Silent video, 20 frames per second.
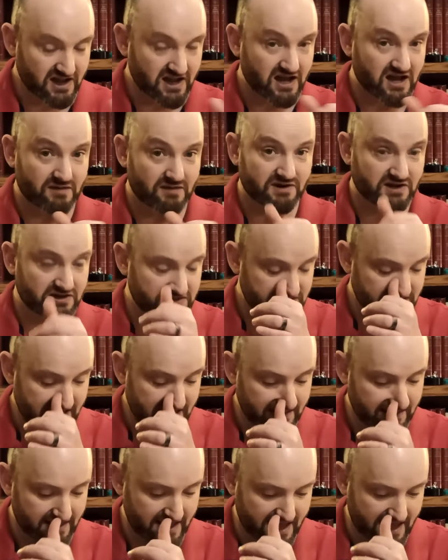I'm not
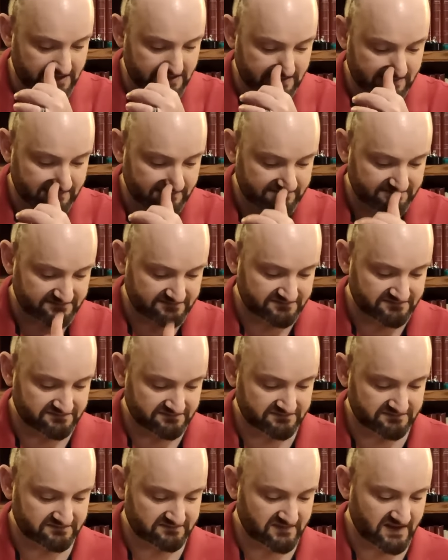saying that.
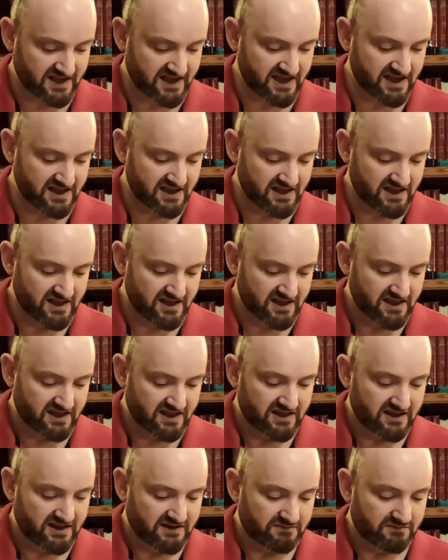Okay?
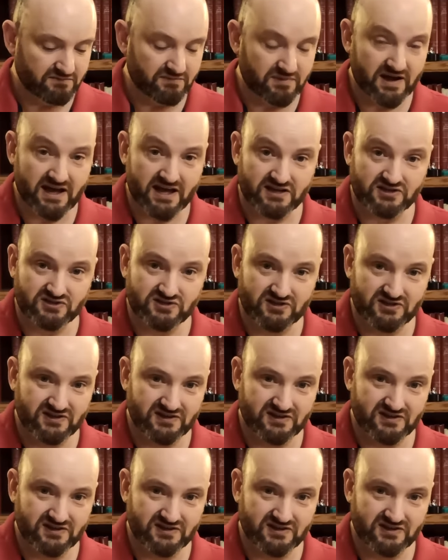But